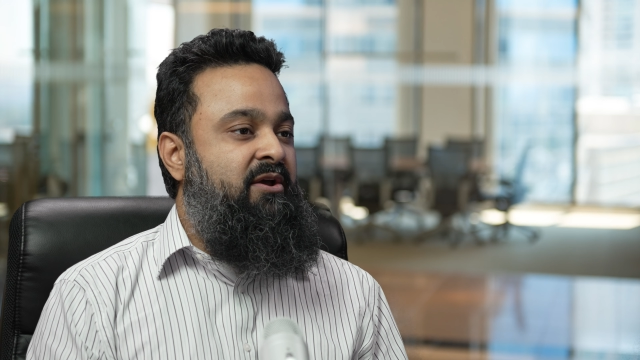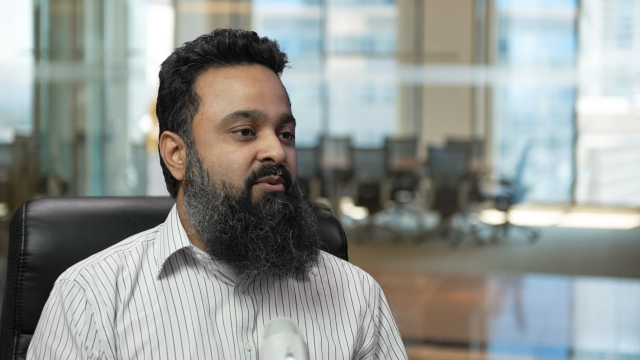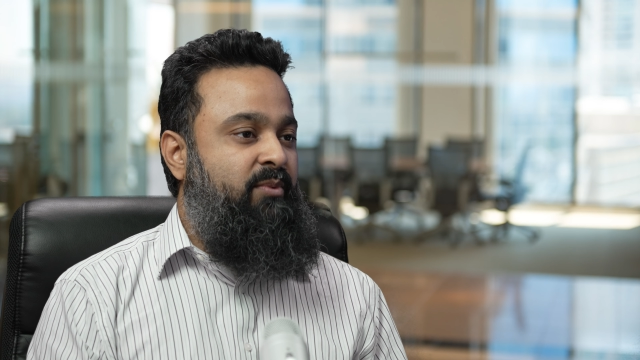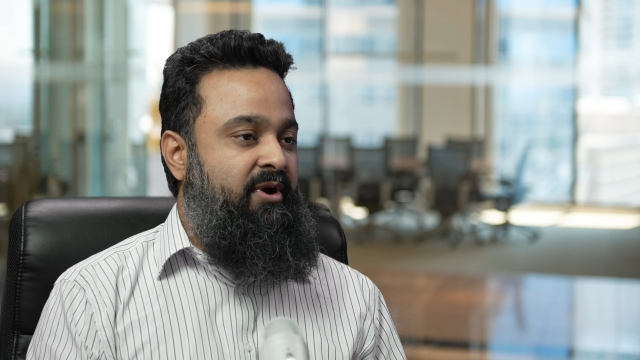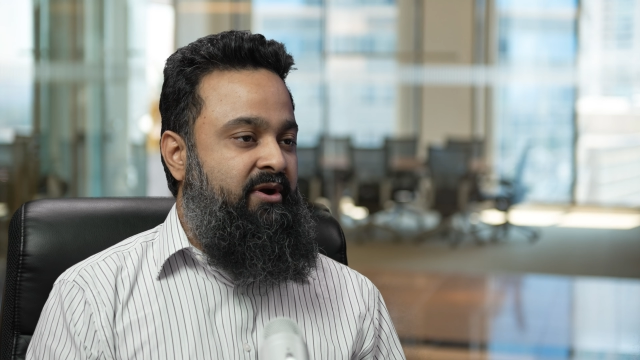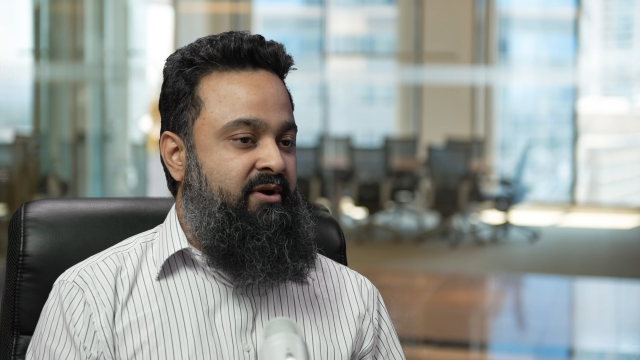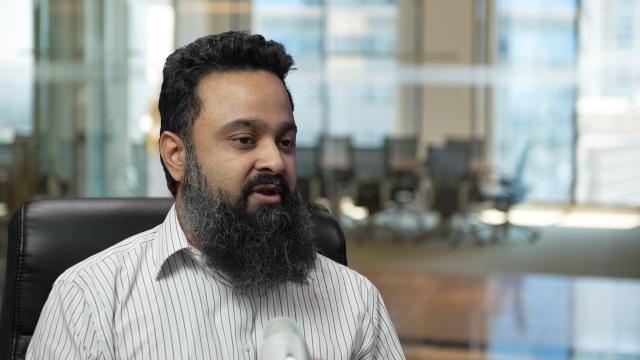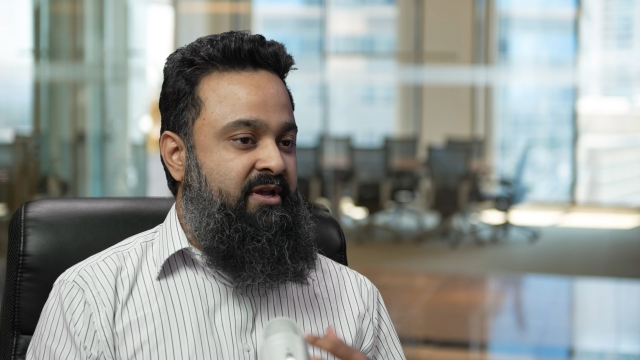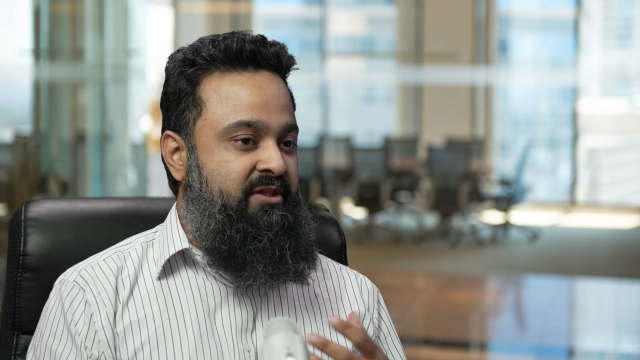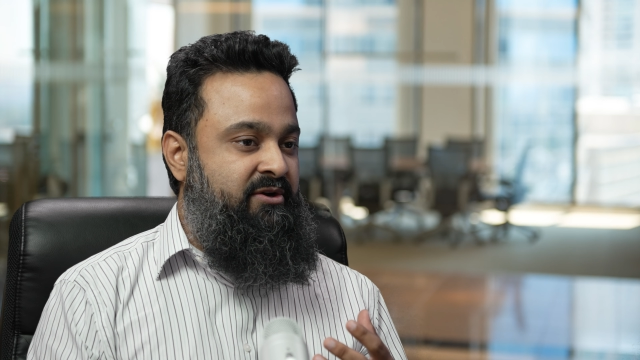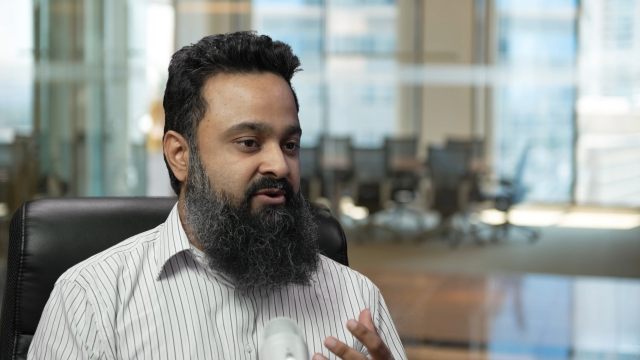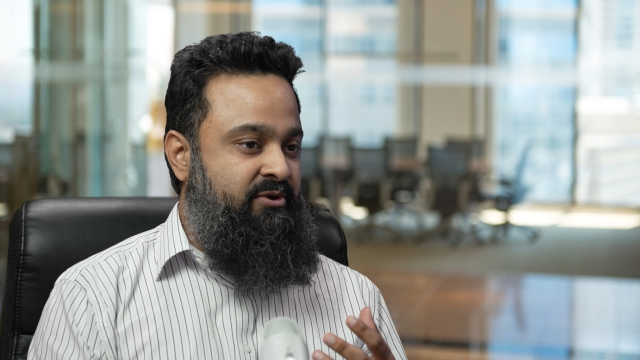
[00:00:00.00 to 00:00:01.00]
where
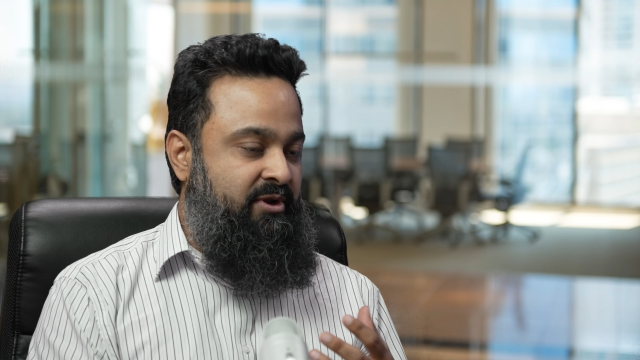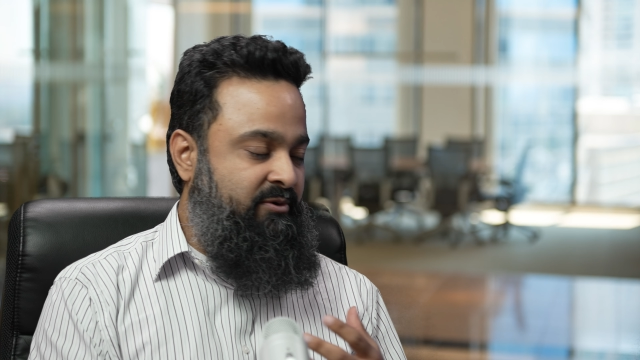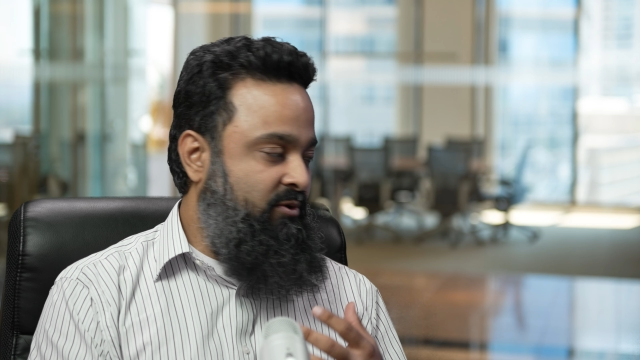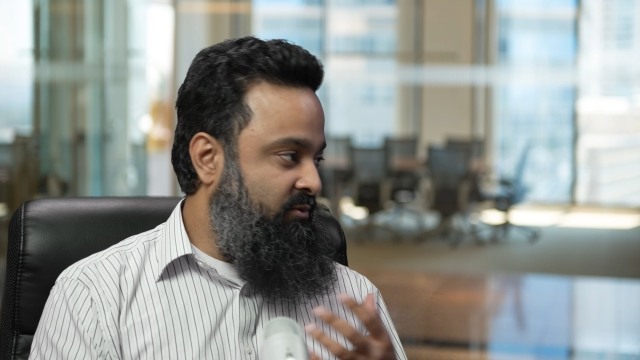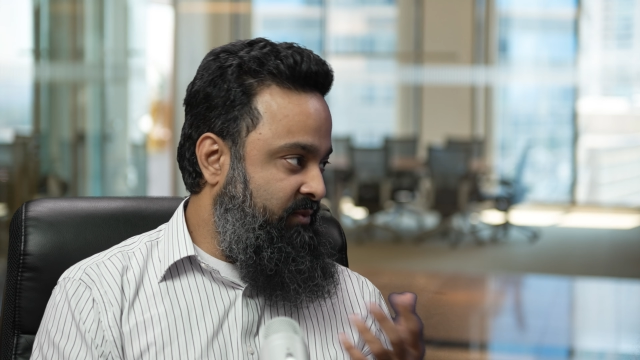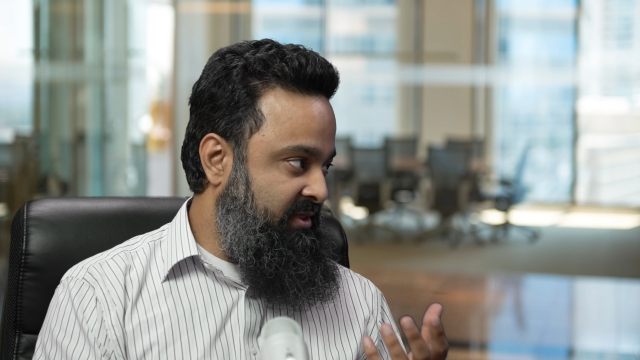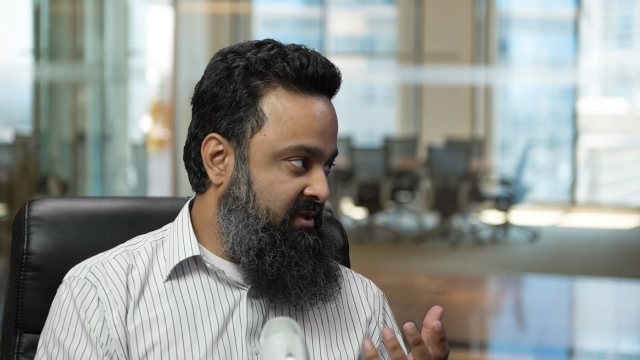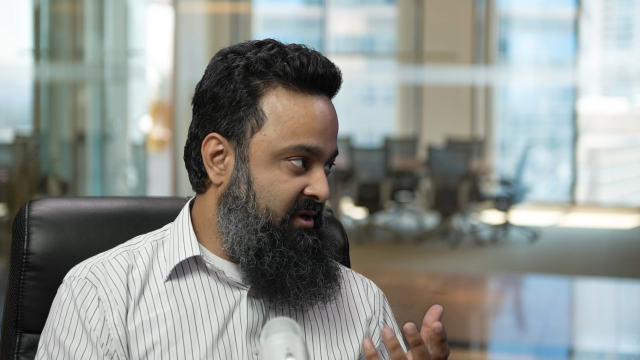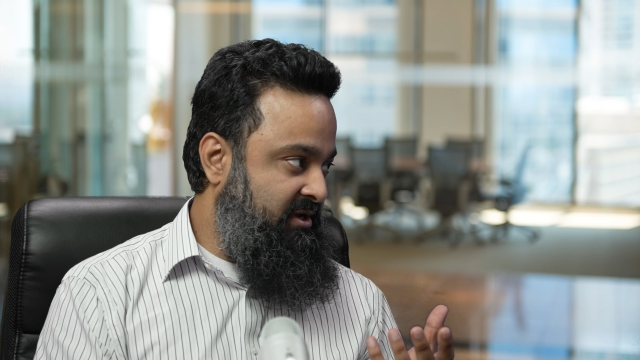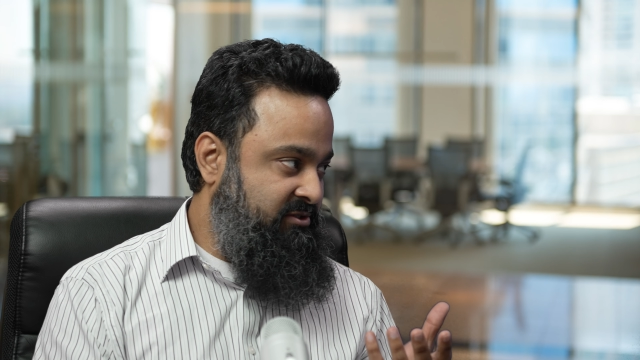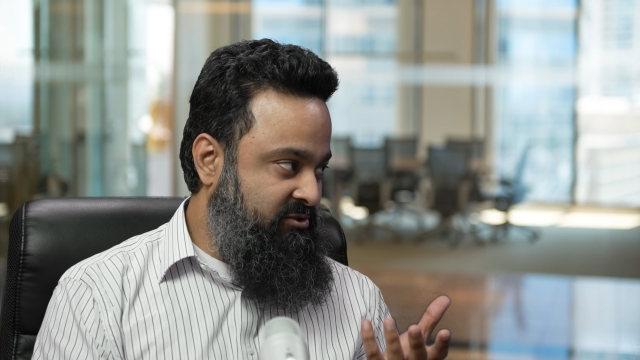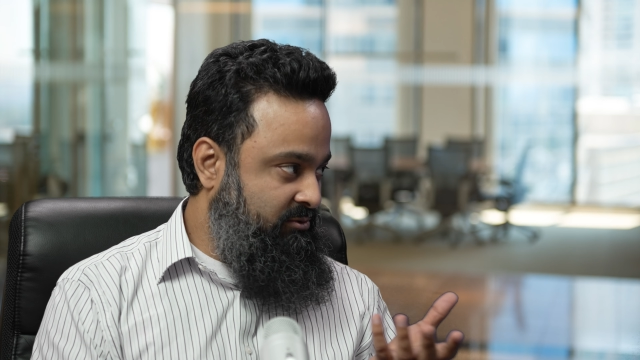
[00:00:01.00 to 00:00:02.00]
either you can go with
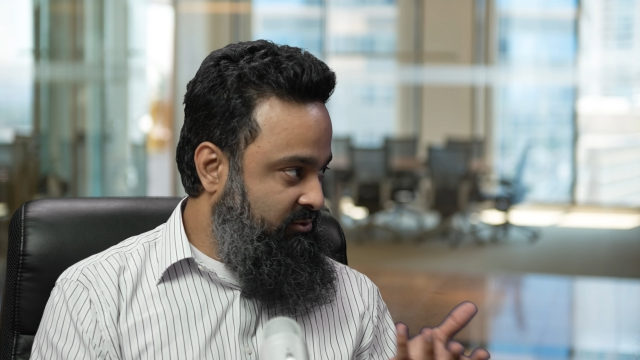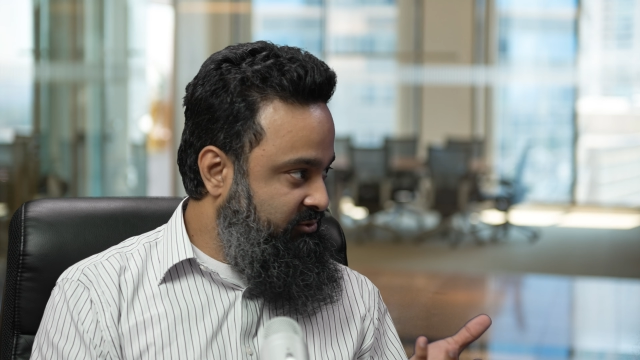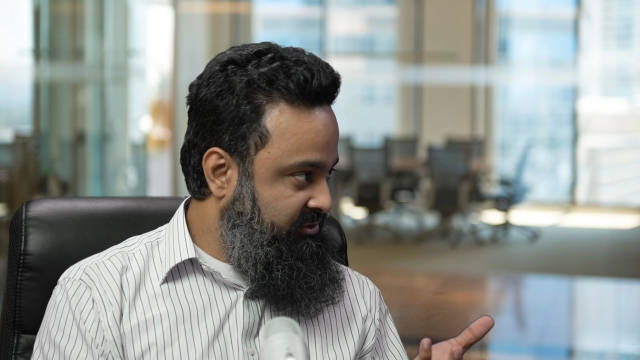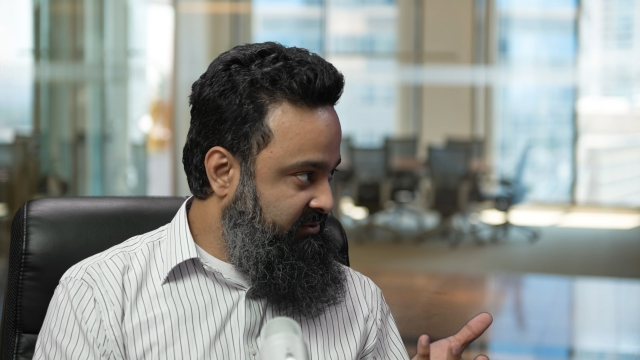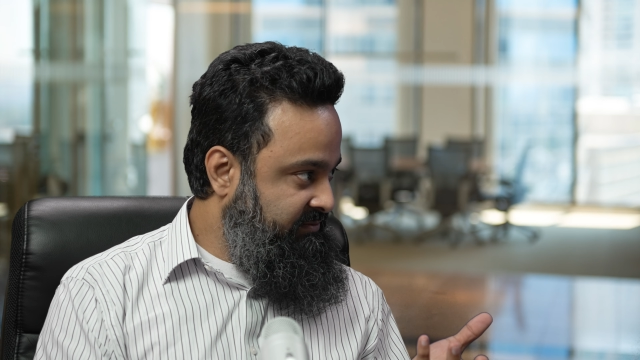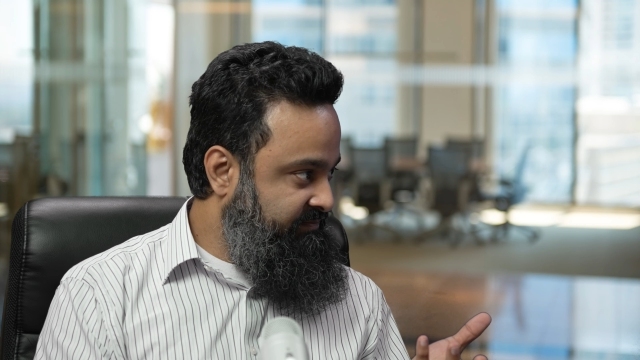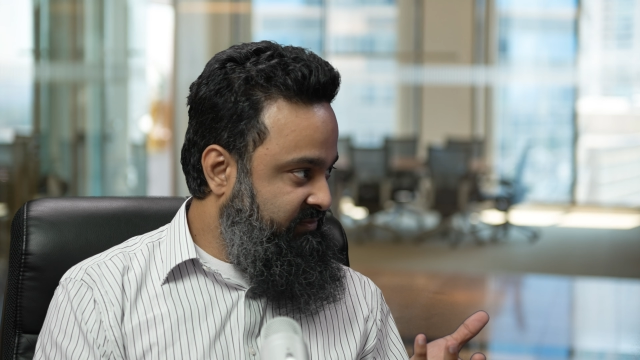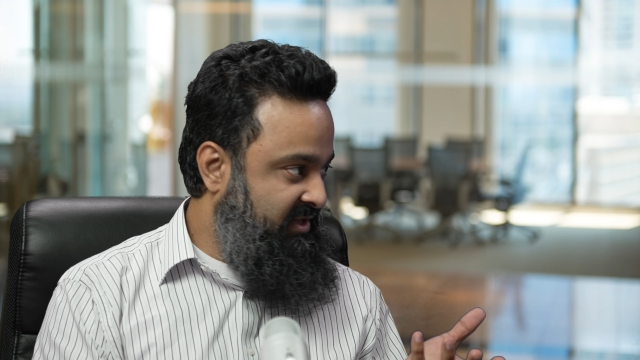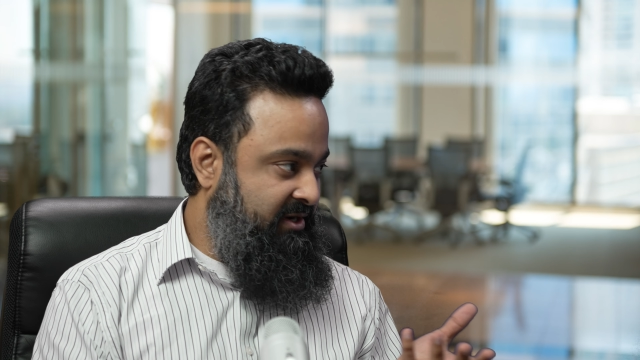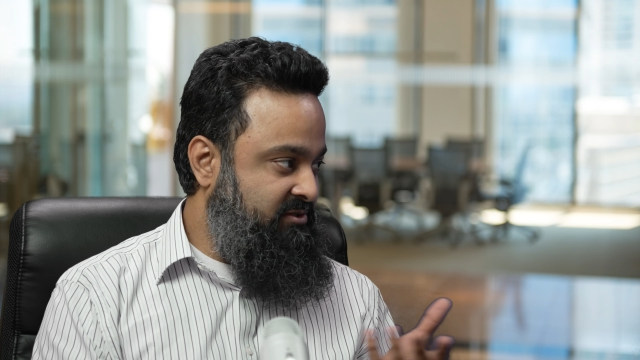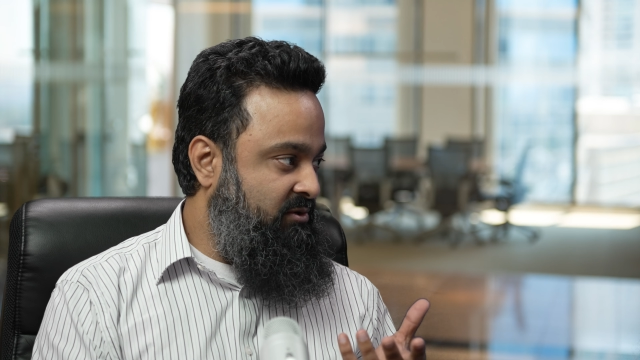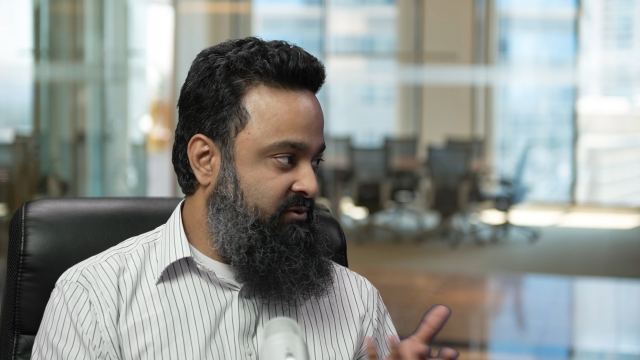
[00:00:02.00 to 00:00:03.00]
a solution
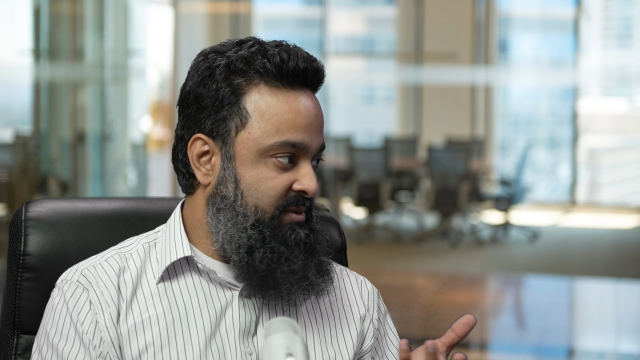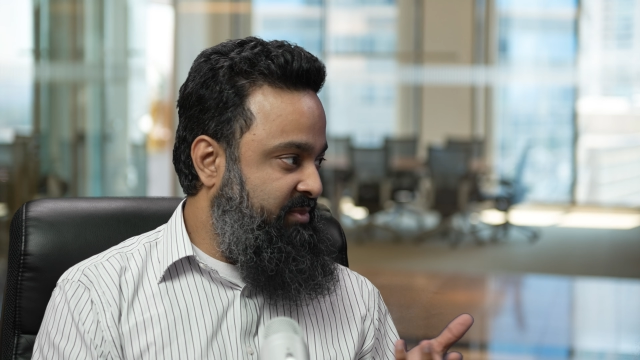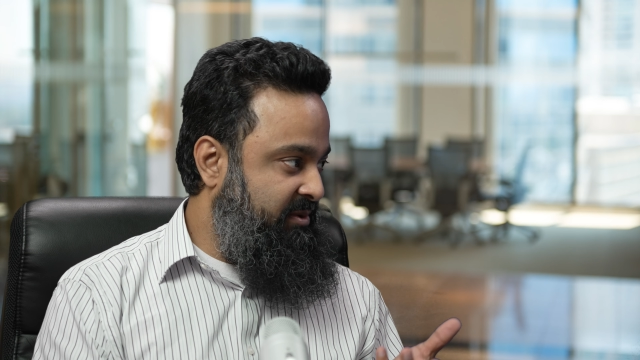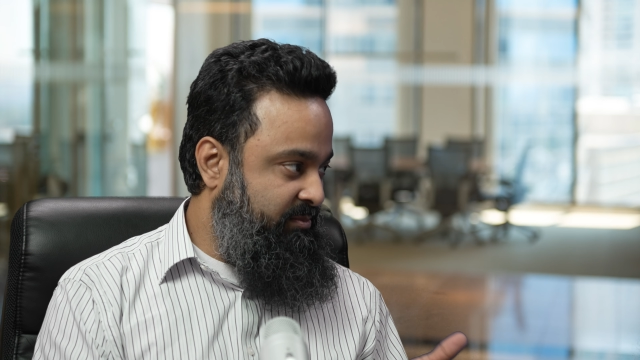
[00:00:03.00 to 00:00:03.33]
that is already